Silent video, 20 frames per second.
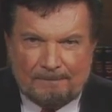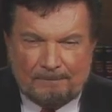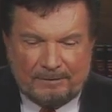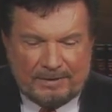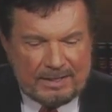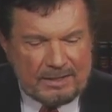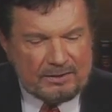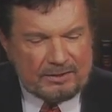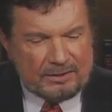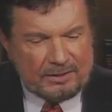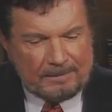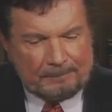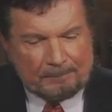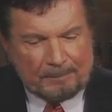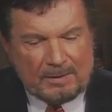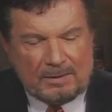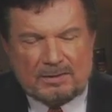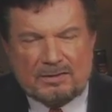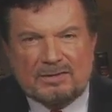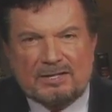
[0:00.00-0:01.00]
This
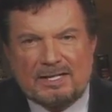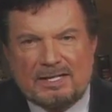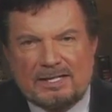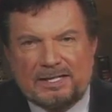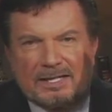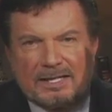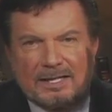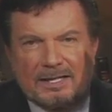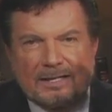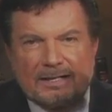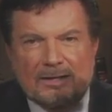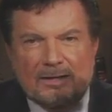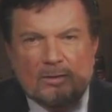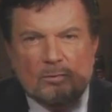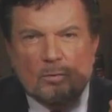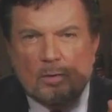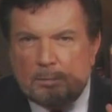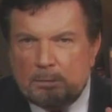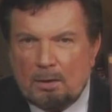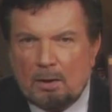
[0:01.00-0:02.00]
CD
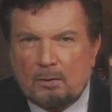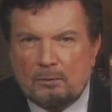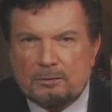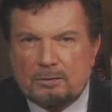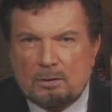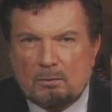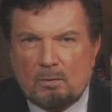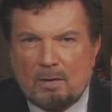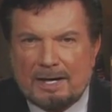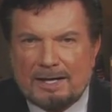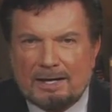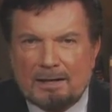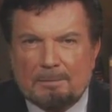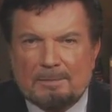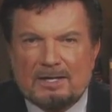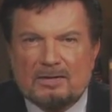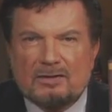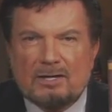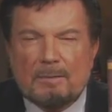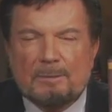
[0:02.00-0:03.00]
will blow you away. It'll
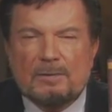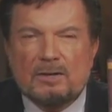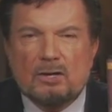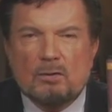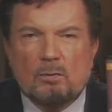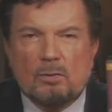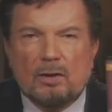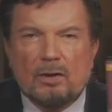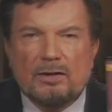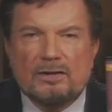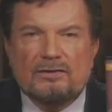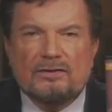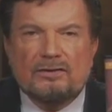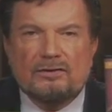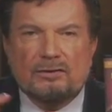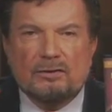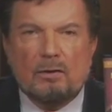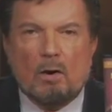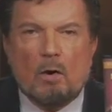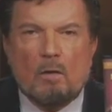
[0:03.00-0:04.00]
be something you want to
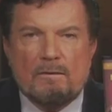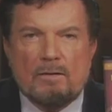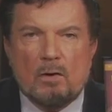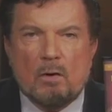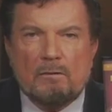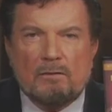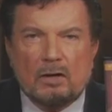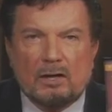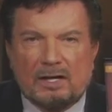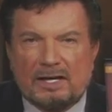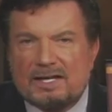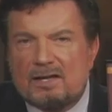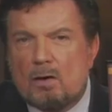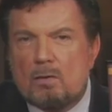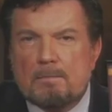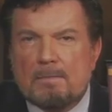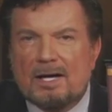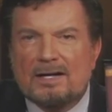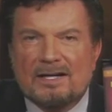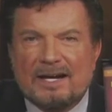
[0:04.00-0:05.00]
listen to over and over. Click
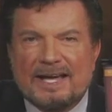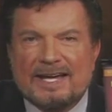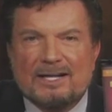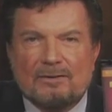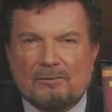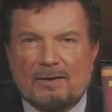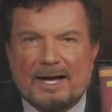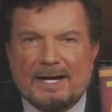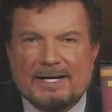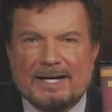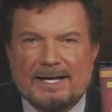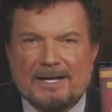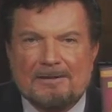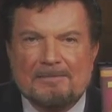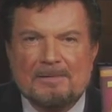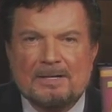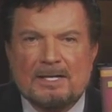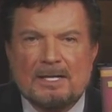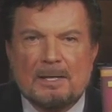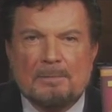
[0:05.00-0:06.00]
on button 8 right now.
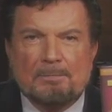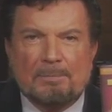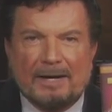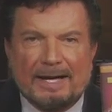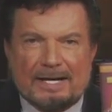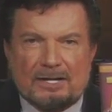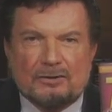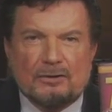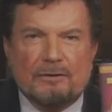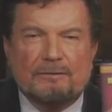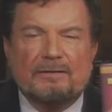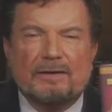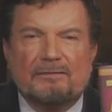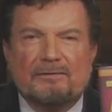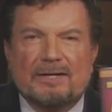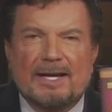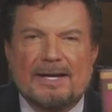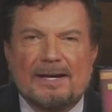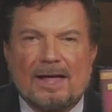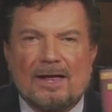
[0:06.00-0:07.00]
Plant your
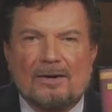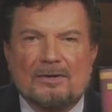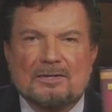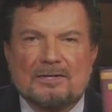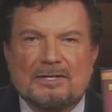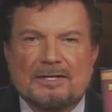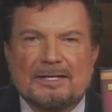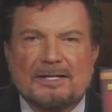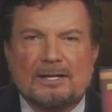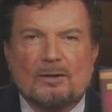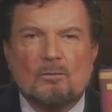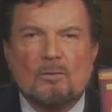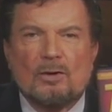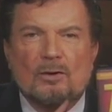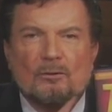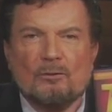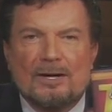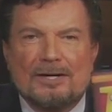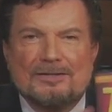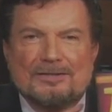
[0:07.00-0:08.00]
$58 seed, and we'll
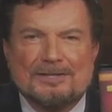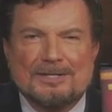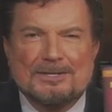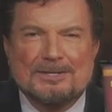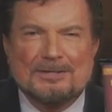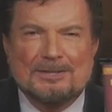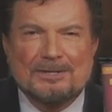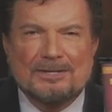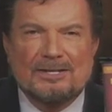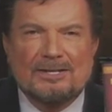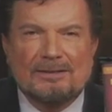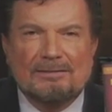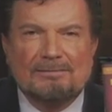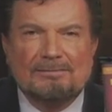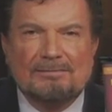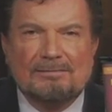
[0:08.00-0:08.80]
rush this to you.